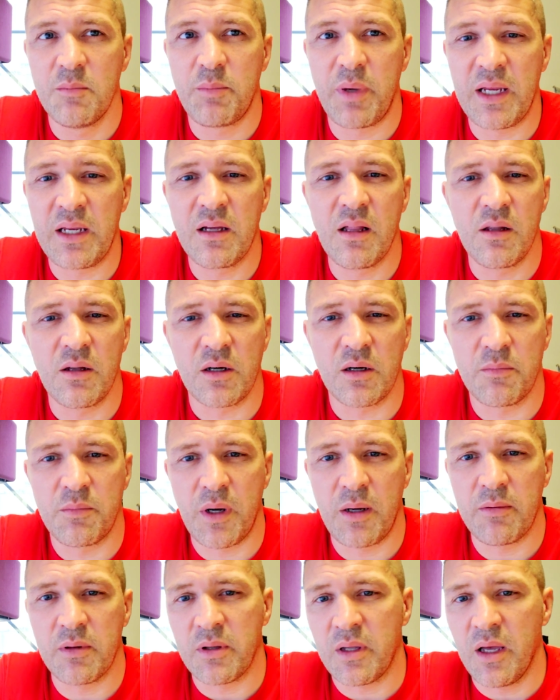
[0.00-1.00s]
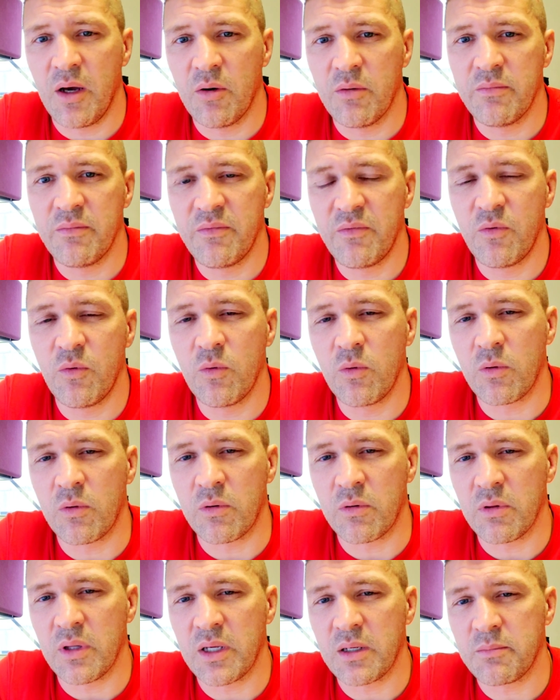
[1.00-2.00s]
painkiller could probably help
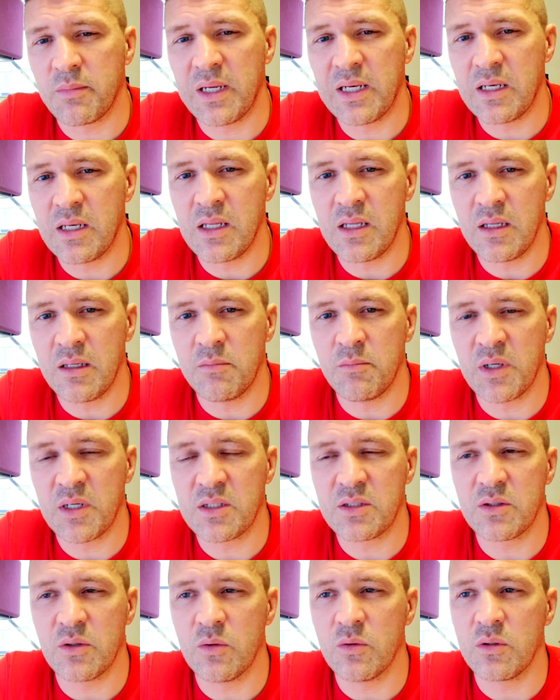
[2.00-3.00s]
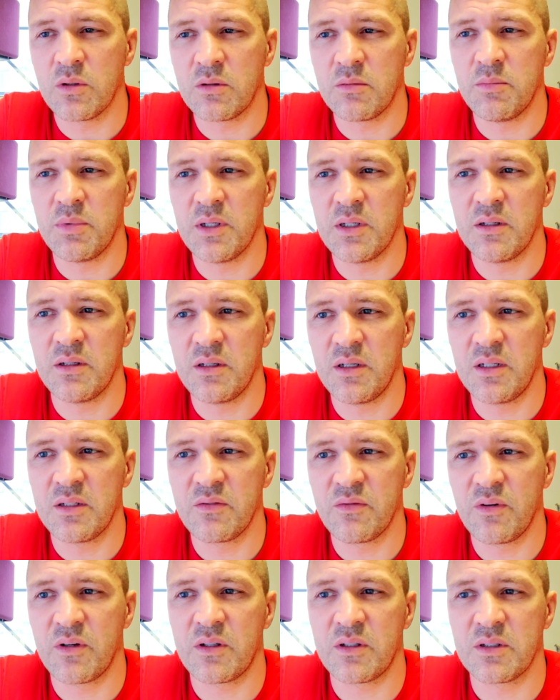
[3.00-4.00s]
for like my knee and my shoulder but as
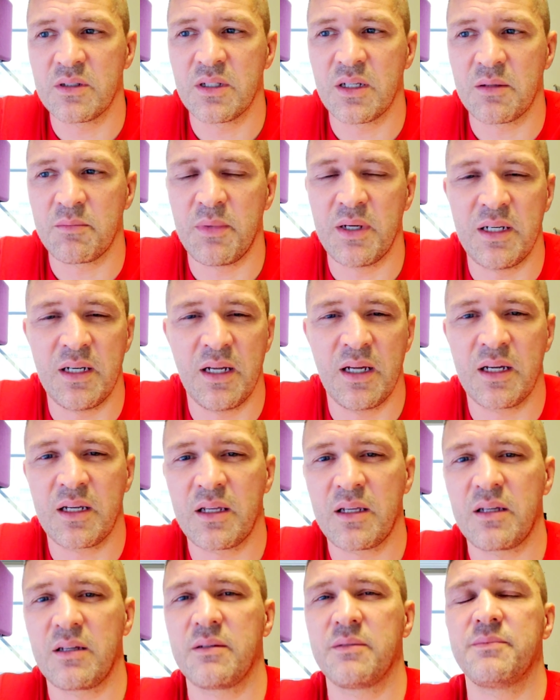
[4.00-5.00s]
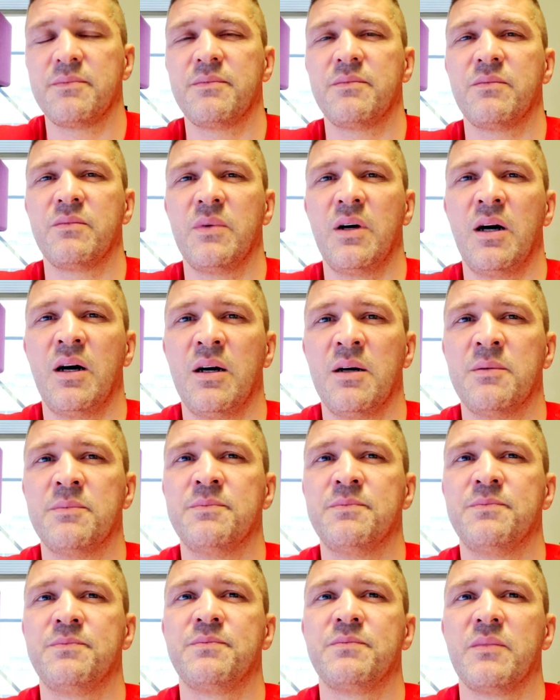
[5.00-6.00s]
far as like my neck
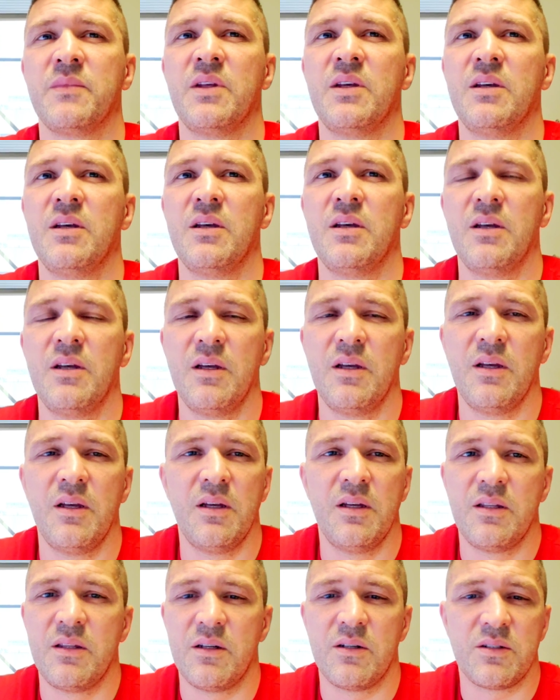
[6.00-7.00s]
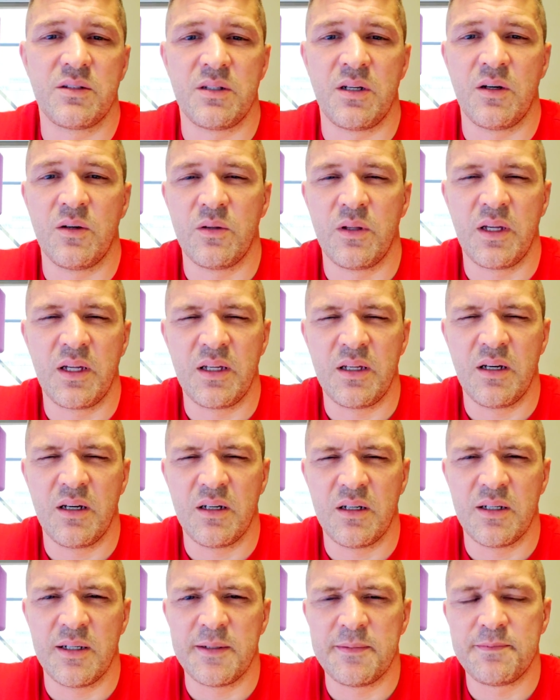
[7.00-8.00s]
um, there's no they
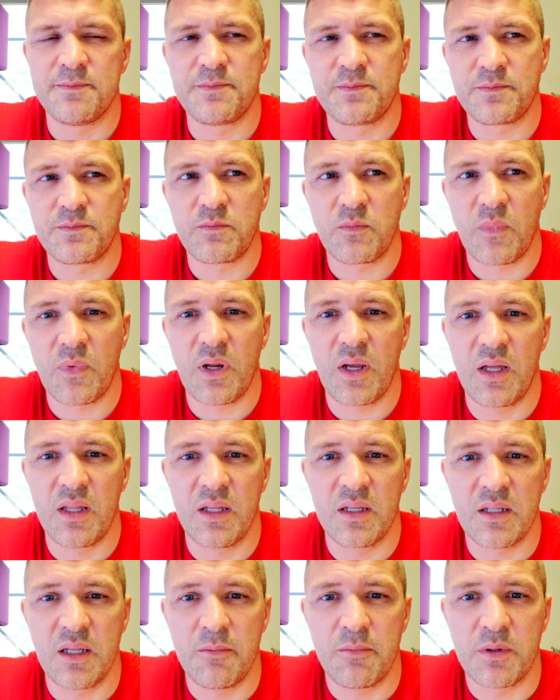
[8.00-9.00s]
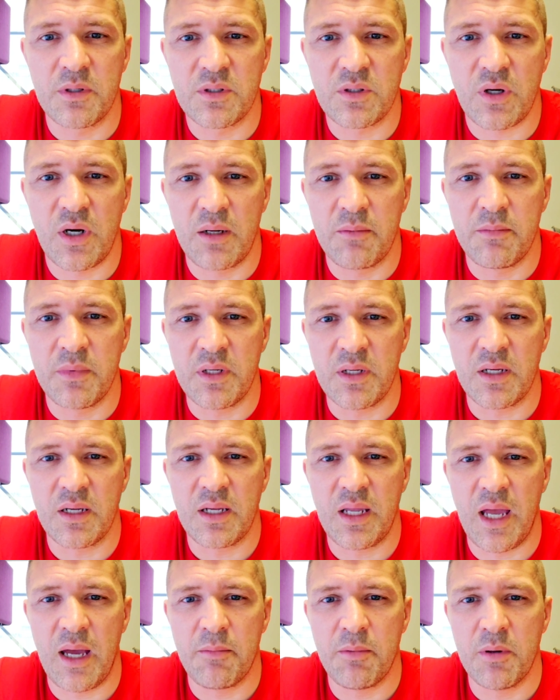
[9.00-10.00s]
uh, i think they prescribed me
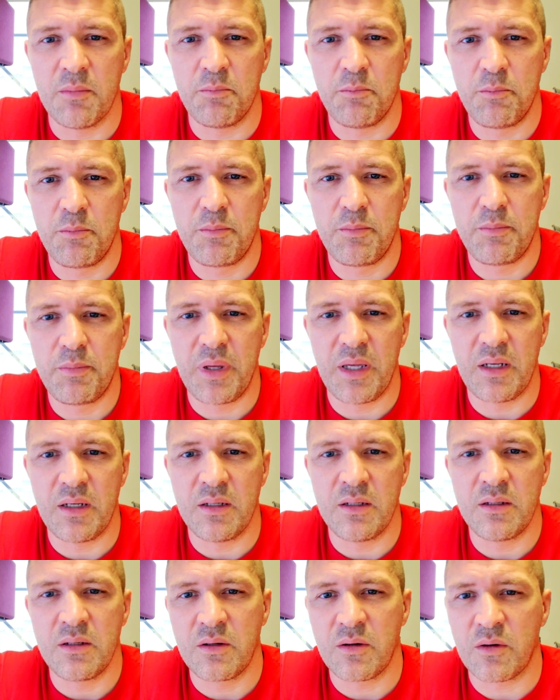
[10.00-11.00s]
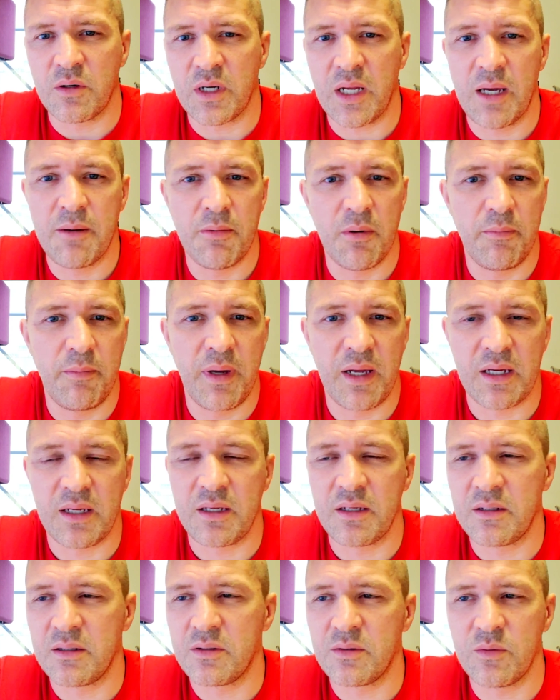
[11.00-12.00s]
gabapentin or
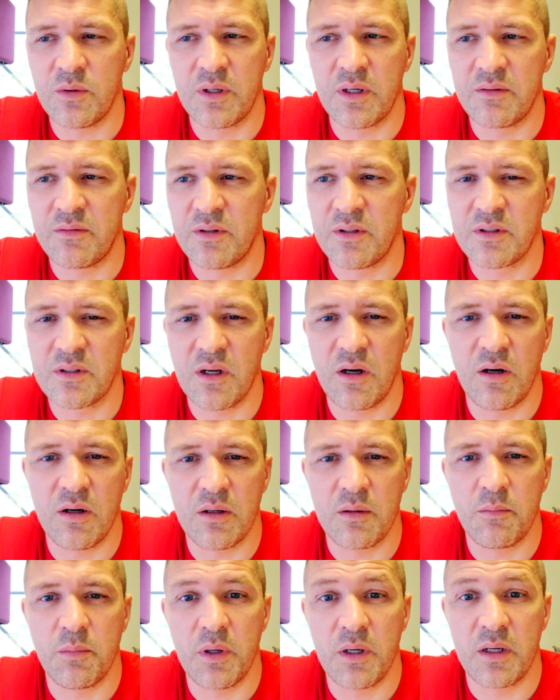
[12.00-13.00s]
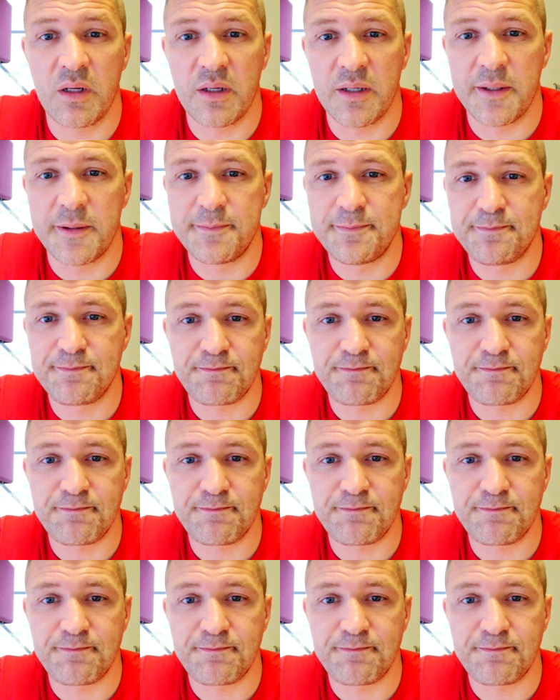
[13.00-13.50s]
gabapentin or whatever it's called but uh,